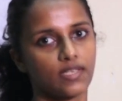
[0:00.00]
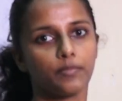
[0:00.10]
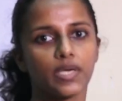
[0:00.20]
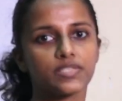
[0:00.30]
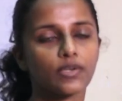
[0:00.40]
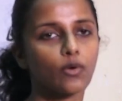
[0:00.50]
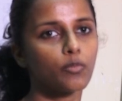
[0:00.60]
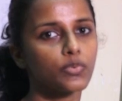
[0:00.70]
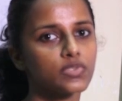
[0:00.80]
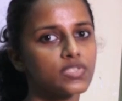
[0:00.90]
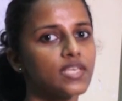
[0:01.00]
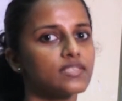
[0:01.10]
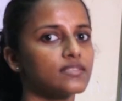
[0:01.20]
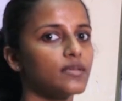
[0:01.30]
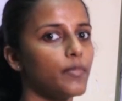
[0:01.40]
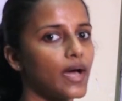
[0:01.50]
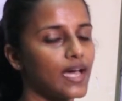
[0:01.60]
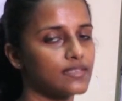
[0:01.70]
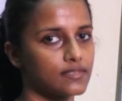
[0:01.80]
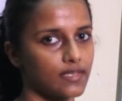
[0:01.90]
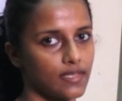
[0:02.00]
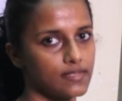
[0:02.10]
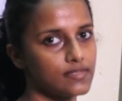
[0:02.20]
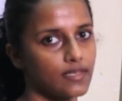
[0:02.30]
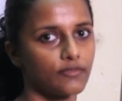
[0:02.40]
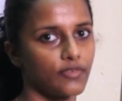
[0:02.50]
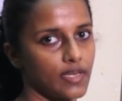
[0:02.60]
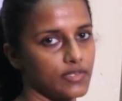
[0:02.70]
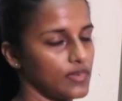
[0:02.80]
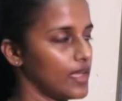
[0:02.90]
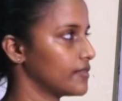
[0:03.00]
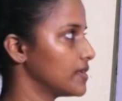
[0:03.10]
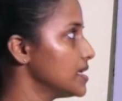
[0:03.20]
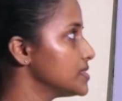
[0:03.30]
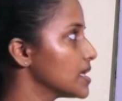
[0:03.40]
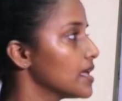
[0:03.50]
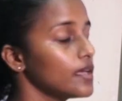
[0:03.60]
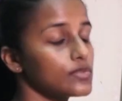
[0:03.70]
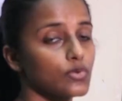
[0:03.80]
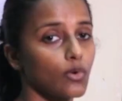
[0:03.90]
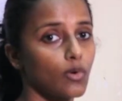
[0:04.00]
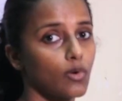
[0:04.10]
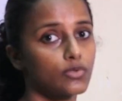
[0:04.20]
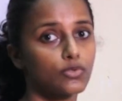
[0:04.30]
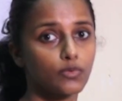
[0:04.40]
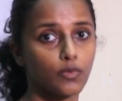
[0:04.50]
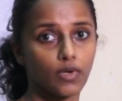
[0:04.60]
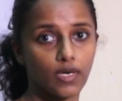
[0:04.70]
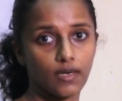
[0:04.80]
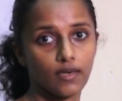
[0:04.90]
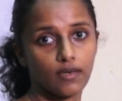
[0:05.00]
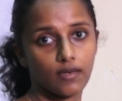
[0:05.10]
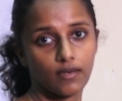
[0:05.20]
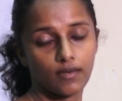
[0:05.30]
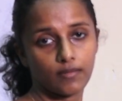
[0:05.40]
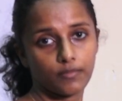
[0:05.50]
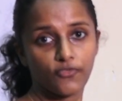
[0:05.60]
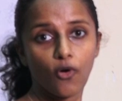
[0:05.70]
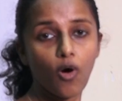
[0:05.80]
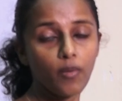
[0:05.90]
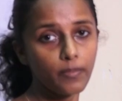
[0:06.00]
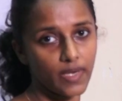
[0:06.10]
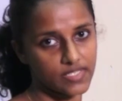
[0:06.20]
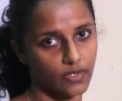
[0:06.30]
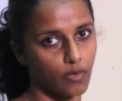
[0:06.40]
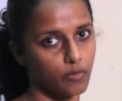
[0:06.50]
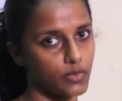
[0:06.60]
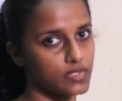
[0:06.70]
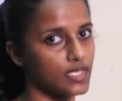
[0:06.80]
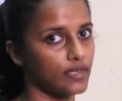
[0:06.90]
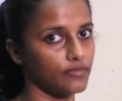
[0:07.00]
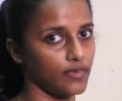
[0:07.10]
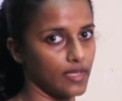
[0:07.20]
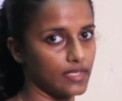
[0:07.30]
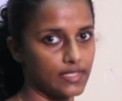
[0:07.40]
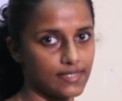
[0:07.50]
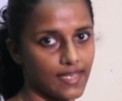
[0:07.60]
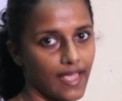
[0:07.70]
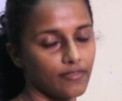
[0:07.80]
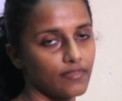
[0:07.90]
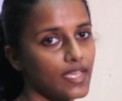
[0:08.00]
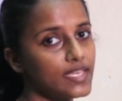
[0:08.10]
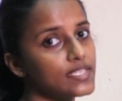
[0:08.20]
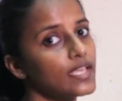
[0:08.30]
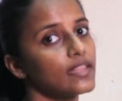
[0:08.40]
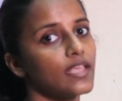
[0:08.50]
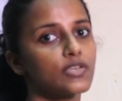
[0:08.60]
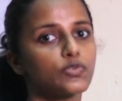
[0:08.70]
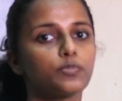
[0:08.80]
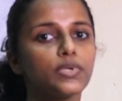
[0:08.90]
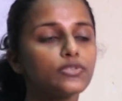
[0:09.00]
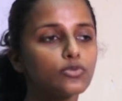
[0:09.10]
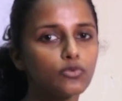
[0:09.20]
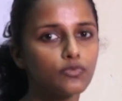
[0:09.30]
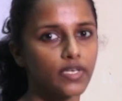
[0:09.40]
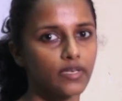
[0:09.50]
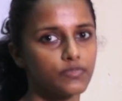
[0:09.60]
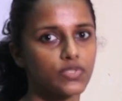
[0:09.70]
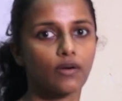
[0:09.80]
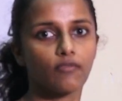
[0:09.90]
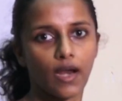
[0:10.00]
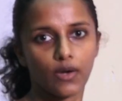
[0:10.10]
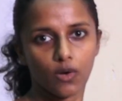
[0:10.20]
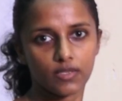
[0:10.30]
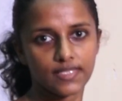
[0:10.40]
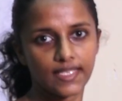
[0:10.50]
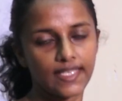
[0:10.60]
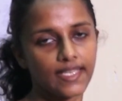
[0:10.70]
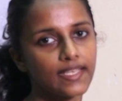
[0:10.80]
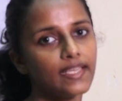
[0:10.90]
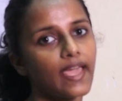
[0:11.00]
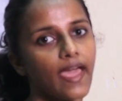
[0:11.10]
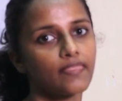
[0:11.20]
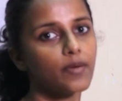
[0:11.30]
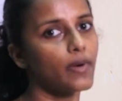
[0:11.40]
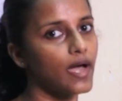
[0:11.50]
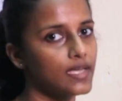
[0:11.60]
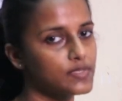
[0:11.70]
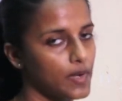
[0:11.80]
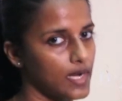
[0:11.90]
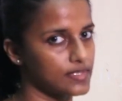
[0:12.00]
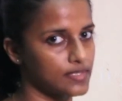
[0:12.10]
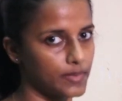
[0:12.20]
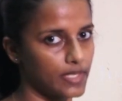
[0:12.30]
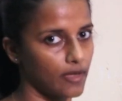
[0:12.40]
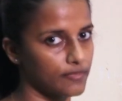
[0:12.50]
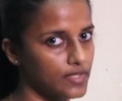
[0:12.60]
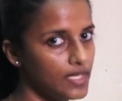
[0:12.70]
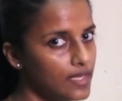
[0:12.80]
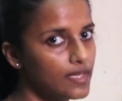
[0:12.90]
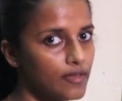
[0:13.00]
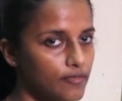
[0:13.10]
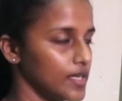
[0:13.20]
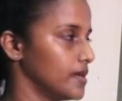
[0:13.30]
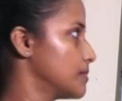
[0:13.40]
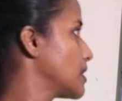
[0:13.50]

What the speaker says: Le passé composé is the past tense in French language. So, to form passé composé in this language, there should be two verbs, one auxiliary and the past participle of the verb.